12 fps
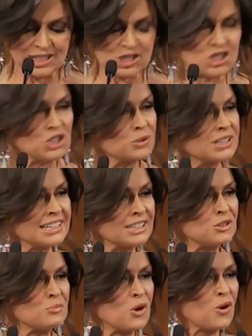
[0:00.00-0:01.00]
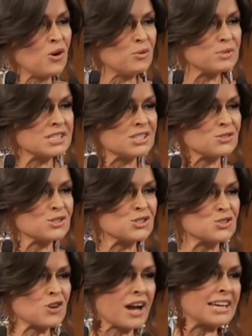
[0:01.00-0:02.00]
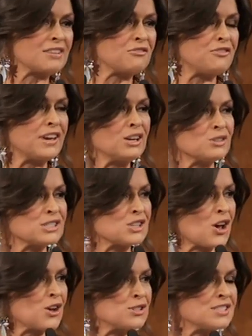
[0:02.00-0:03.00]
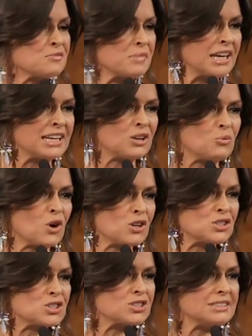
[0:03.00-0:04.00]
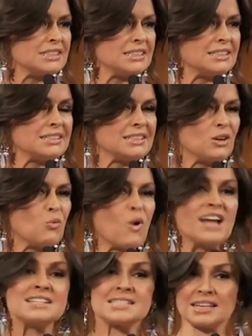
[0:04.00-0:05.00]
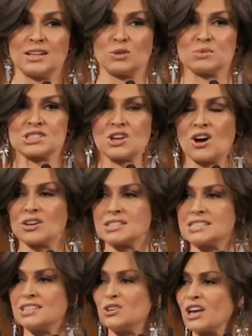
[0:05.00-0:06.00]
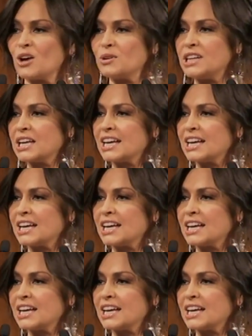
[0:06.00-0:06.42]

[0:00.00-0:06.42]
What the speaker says: Stuart Littlemore was still striking fear as the host of Media Watch. OneTel was the hottest telco in the